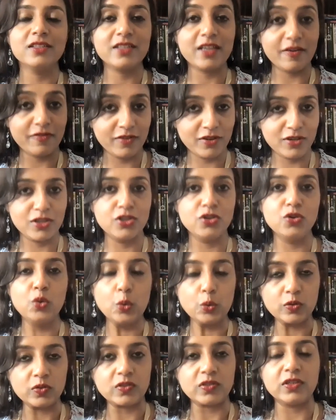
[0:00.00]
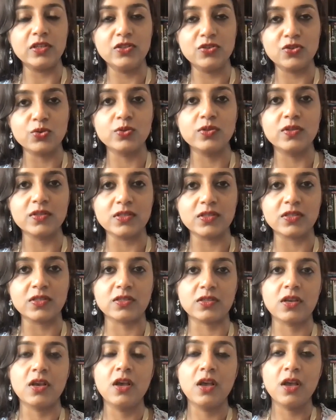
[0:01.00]
looks into
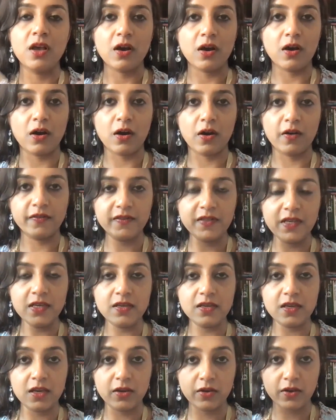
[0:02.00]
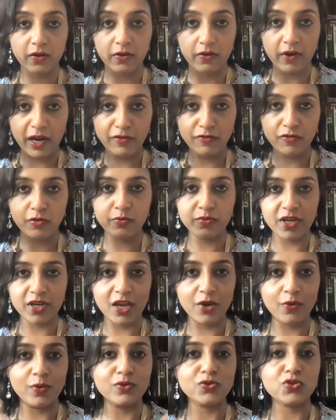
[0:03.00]
this thinking right from
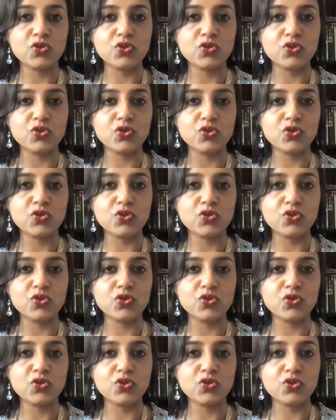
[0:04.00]
day one.